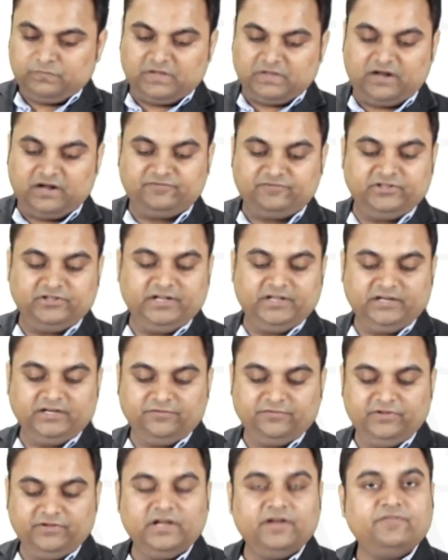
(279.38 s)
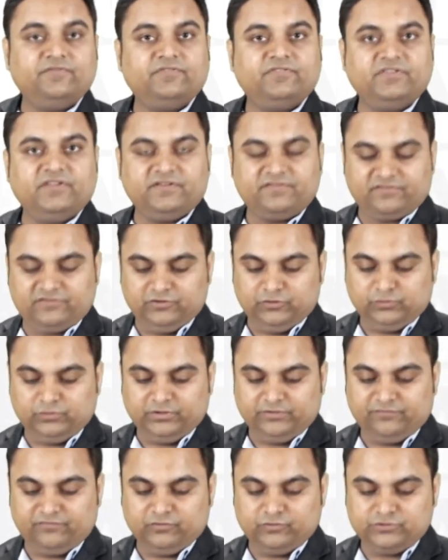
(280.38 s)
After that we have 6
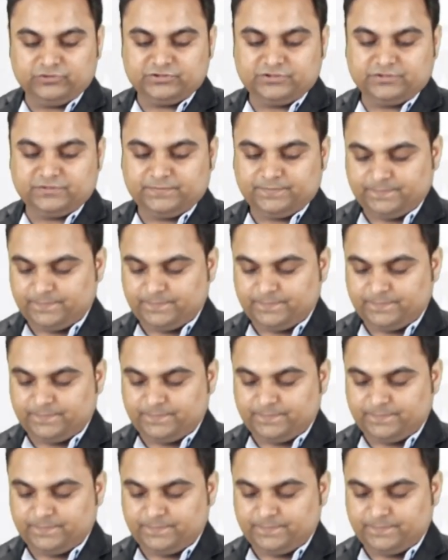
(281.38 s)
Newton force